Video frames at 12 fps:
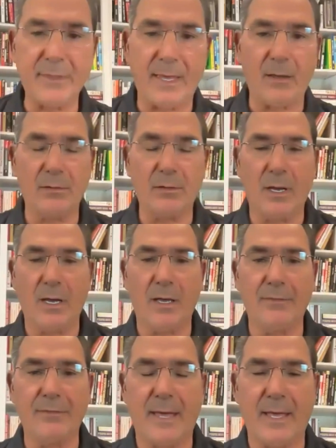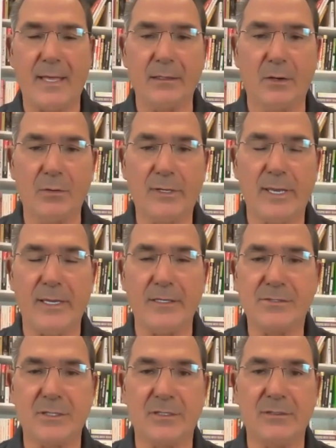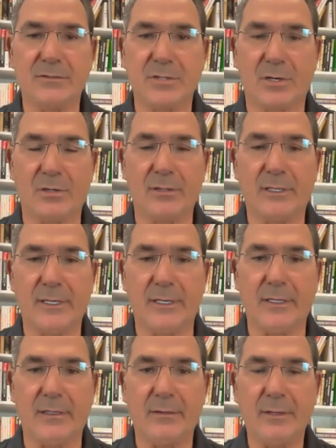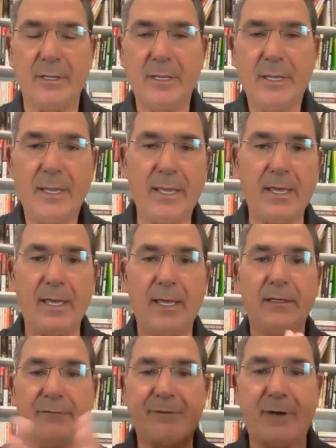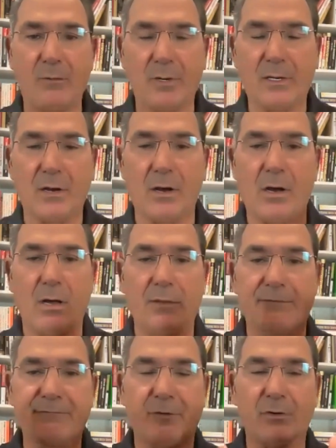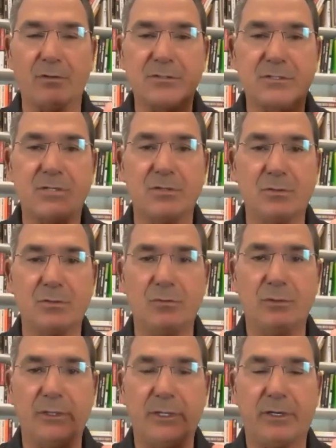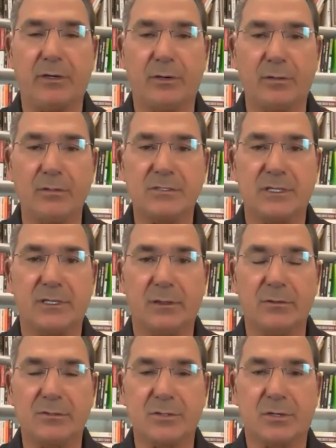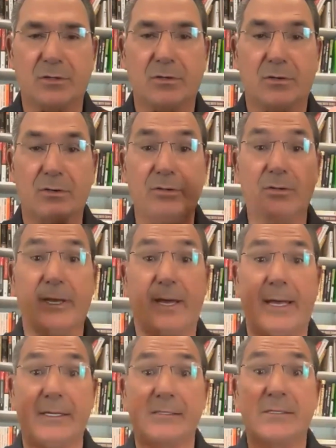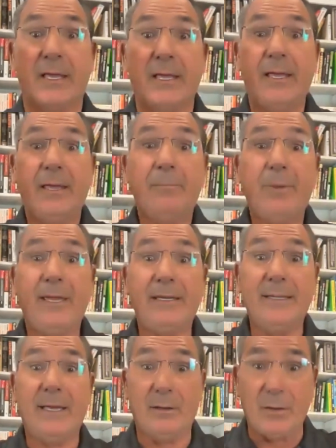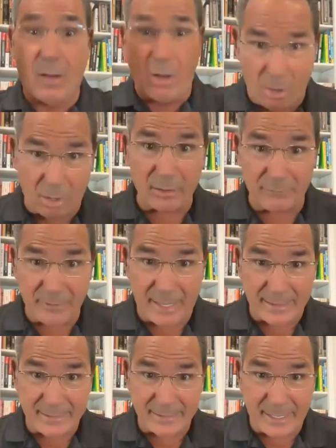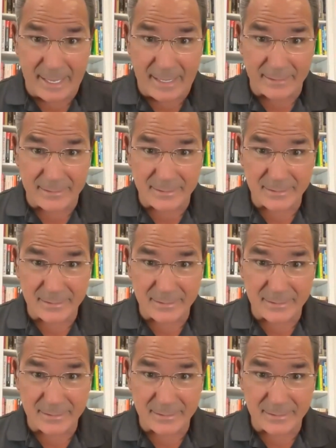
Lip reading: that location turnkey. And if I recall, the first 2 years in Inner Circle, you guys paid down all of that debt